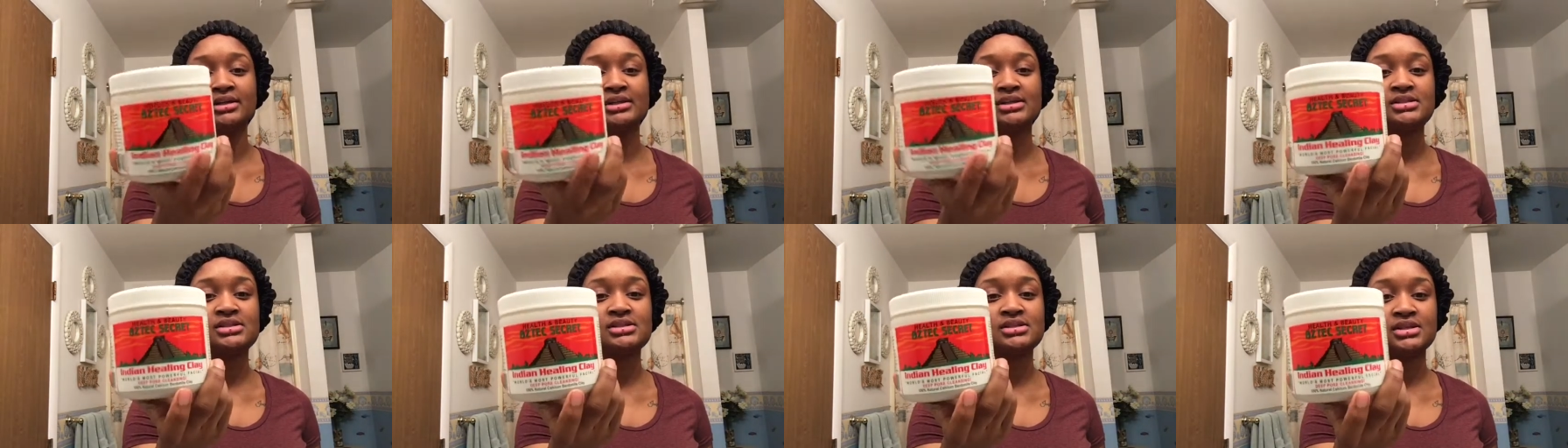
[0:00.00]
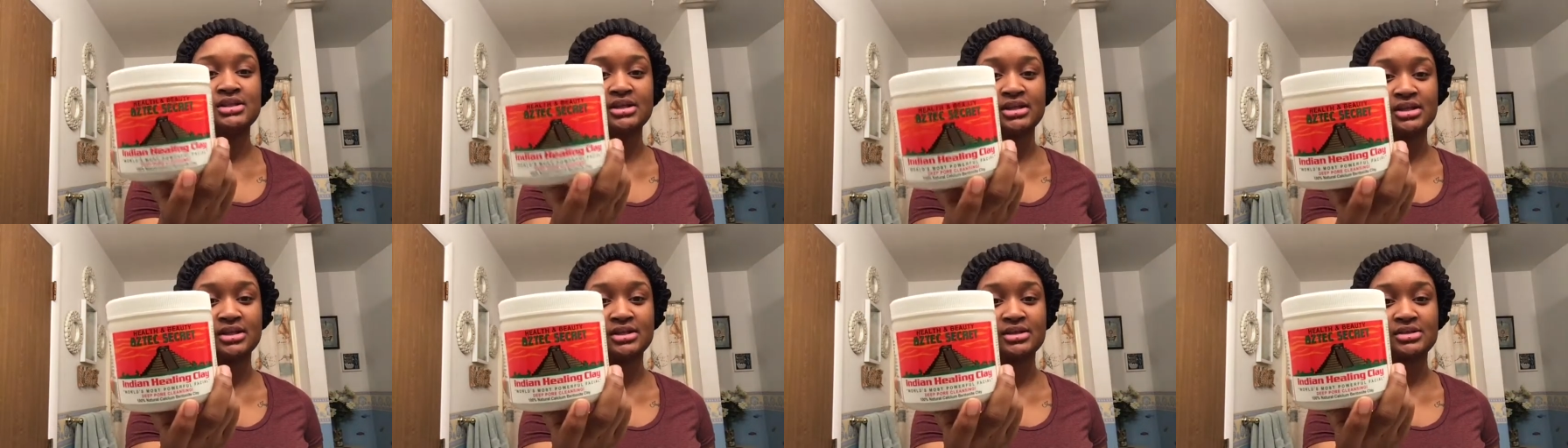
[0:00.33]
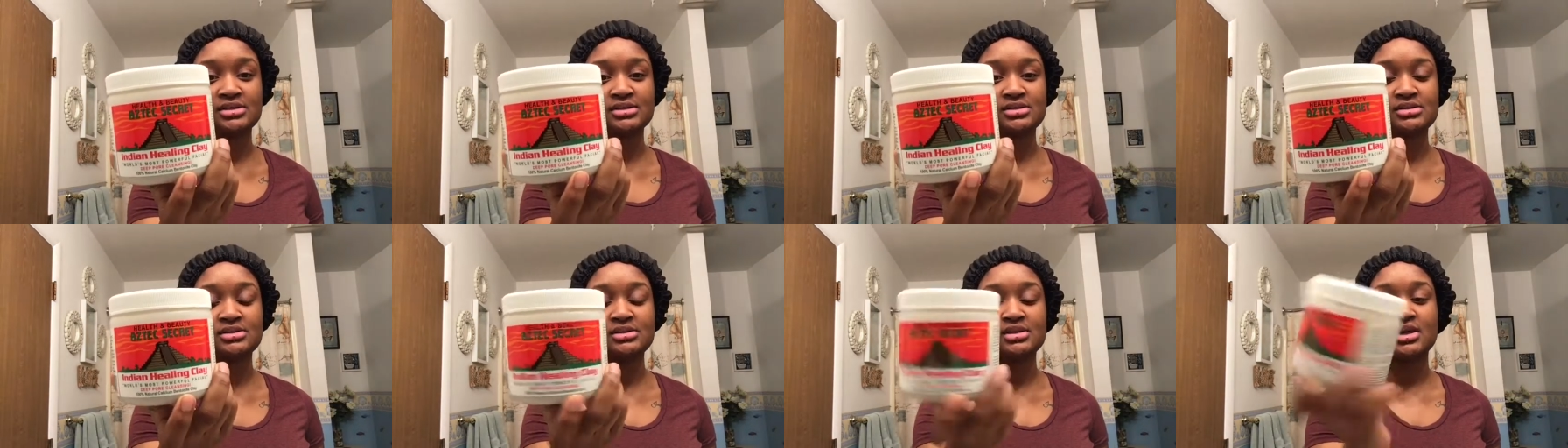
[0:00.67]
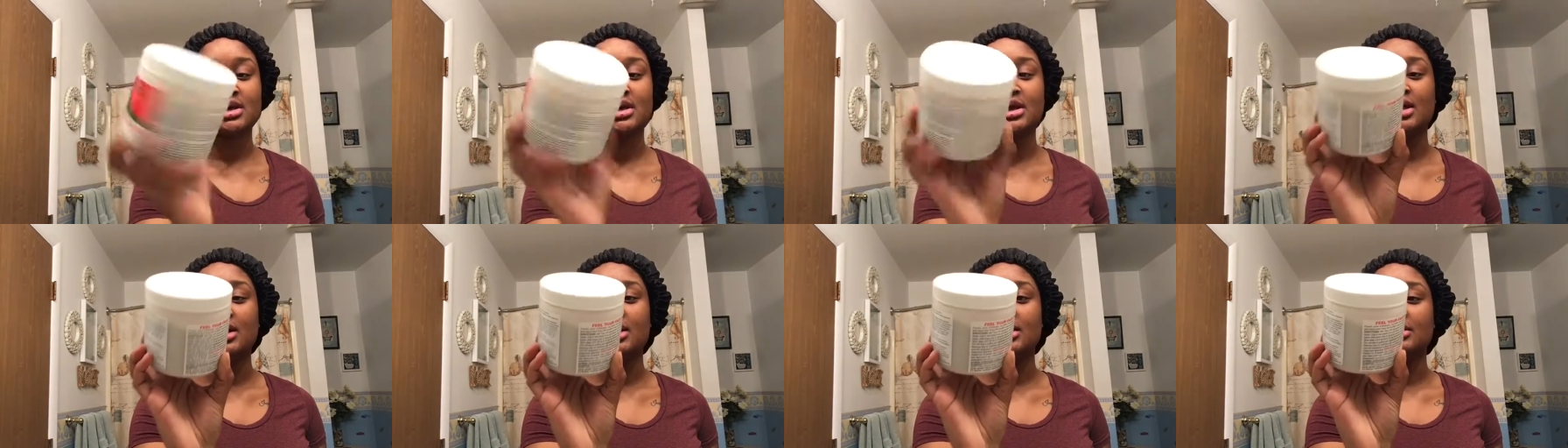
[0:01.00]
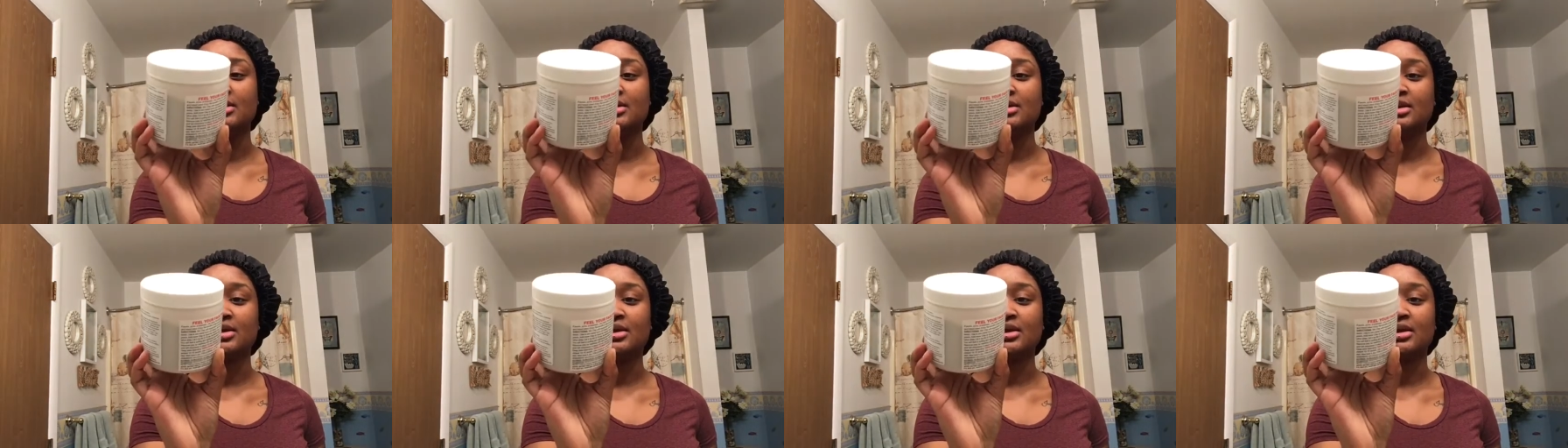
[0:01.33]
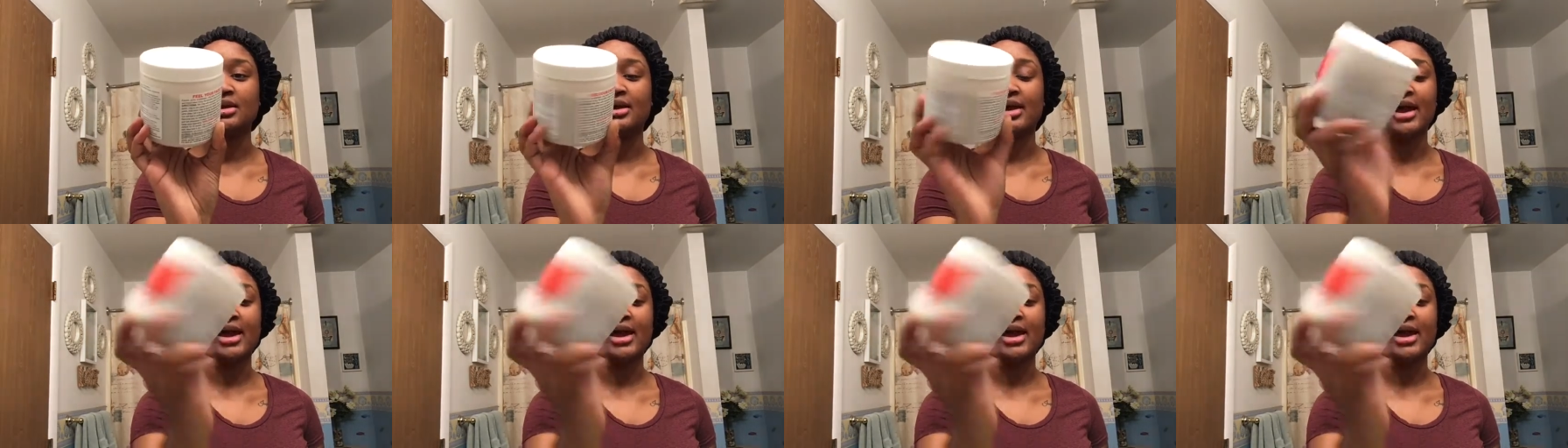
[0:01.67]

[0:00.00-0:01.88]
This is the